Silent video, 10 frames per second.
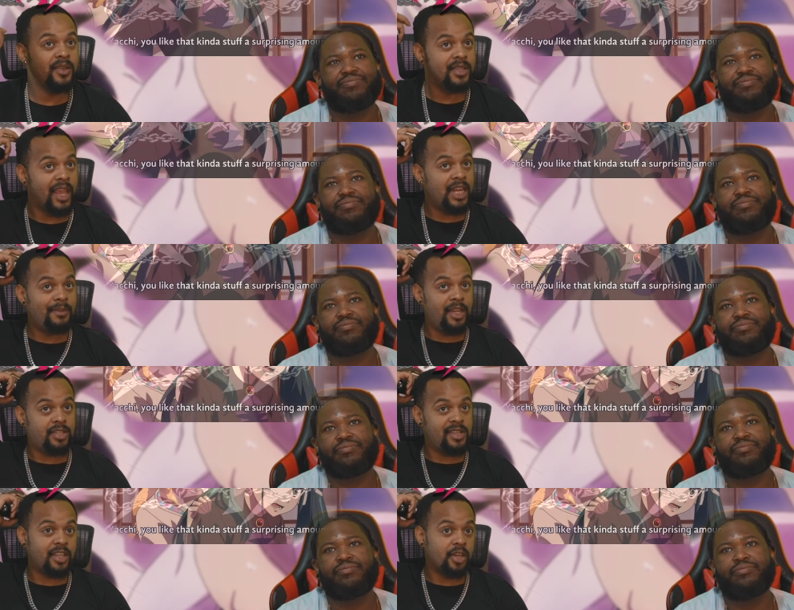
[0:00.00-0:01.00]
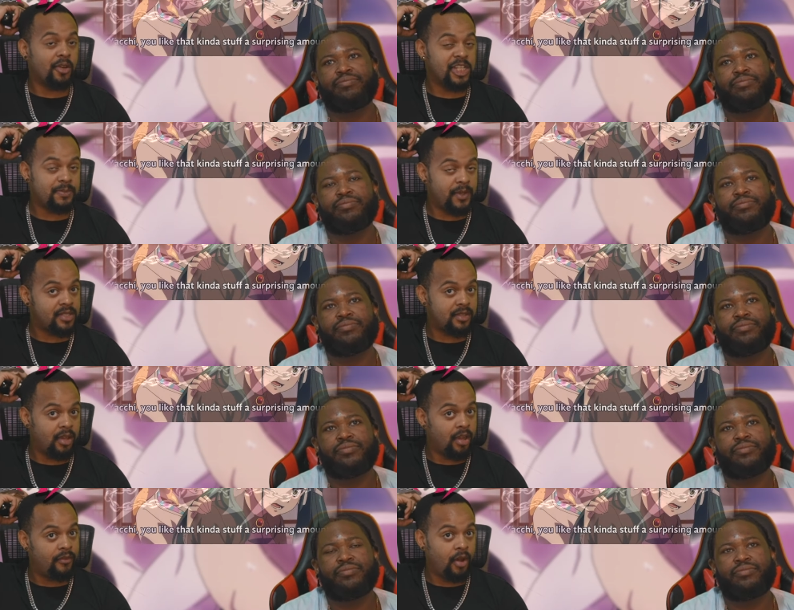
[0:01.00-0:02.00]
Speaker 1: the animation is like the
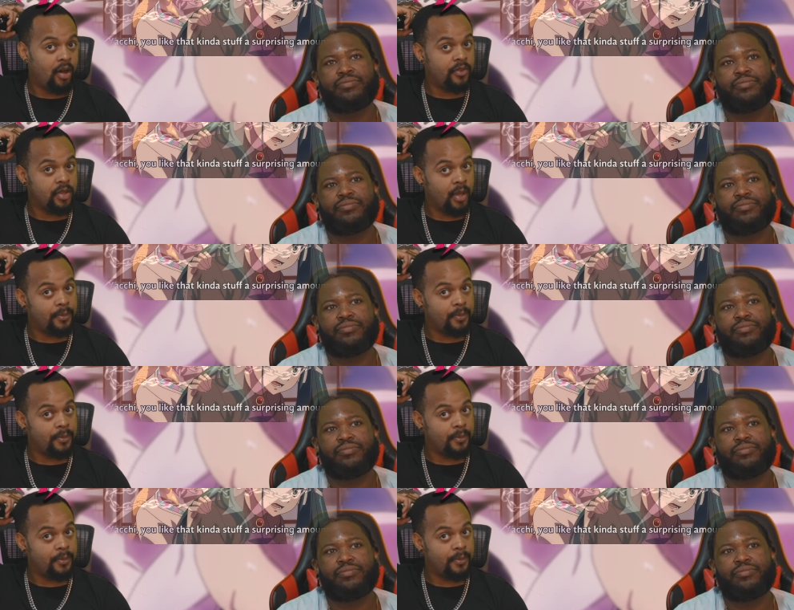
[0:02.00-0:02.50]
crispest of all the